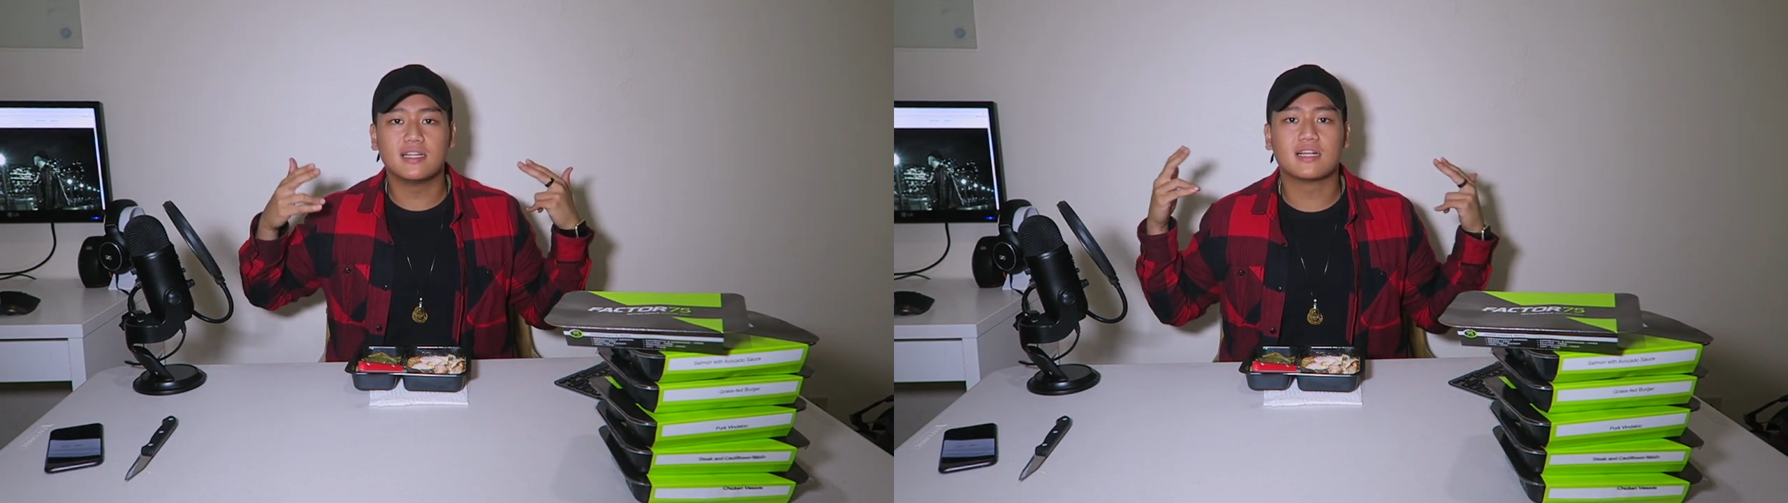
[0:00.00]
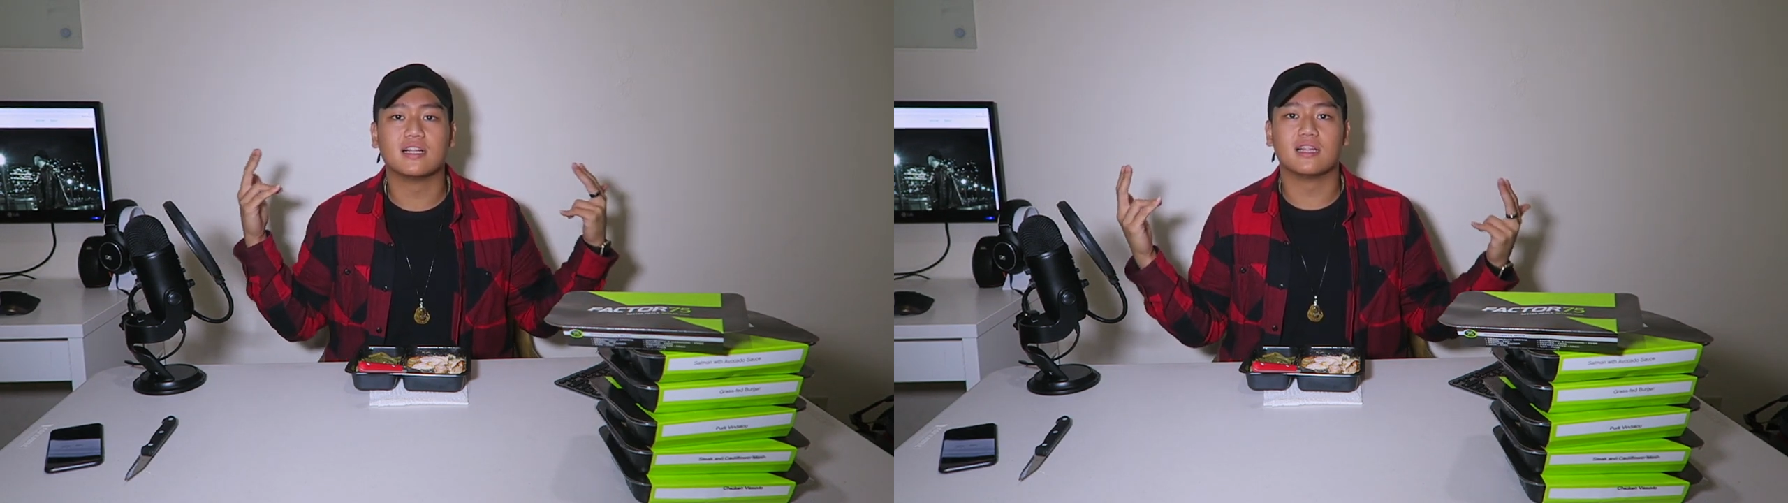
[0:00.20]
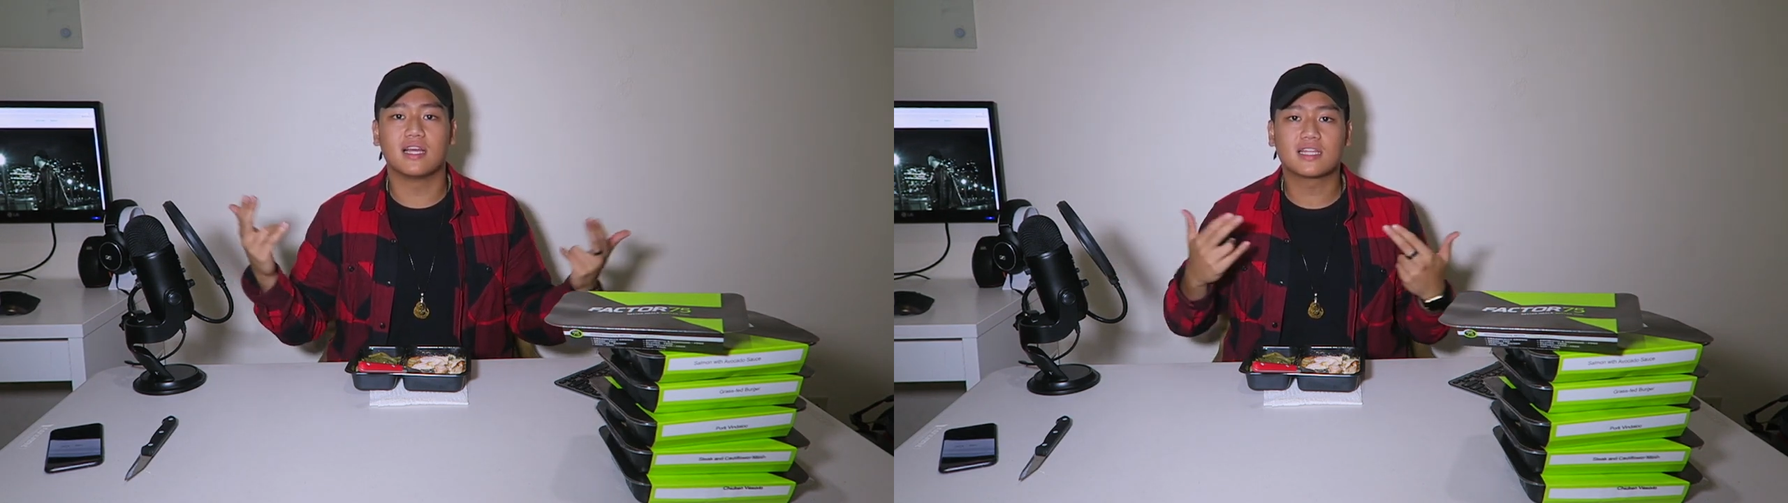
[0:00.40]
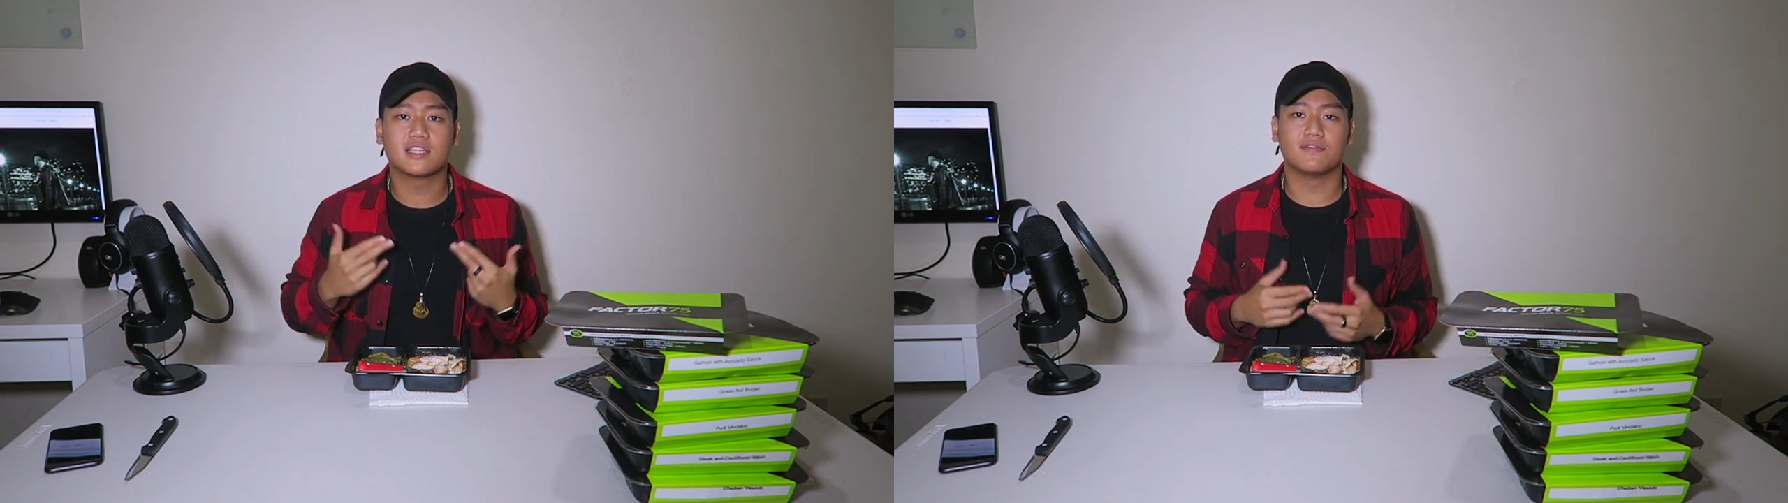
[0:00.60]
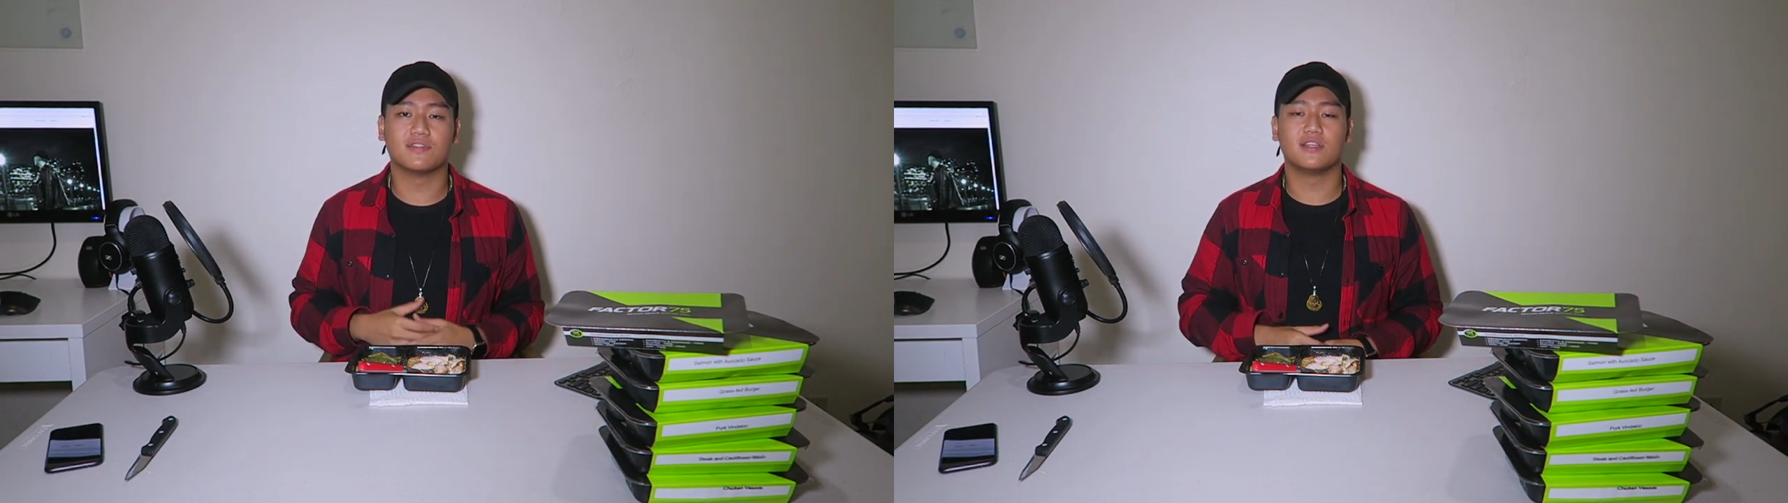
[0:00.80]
and
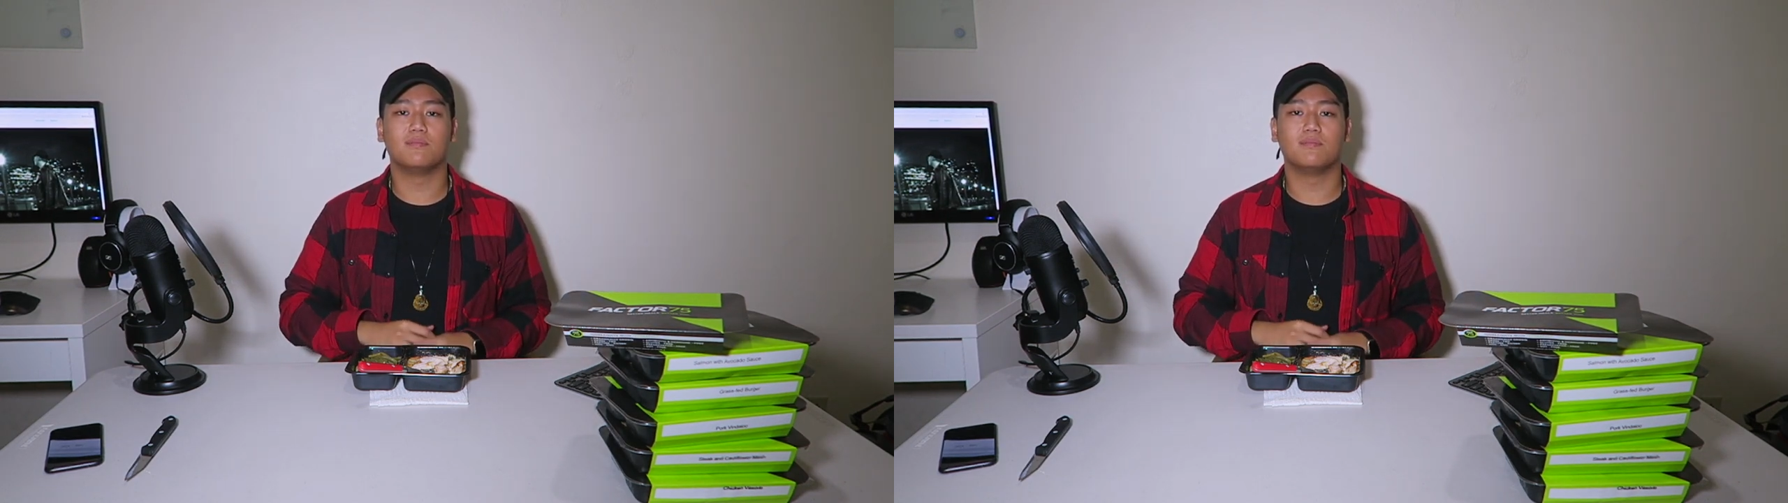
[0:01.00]
collectively,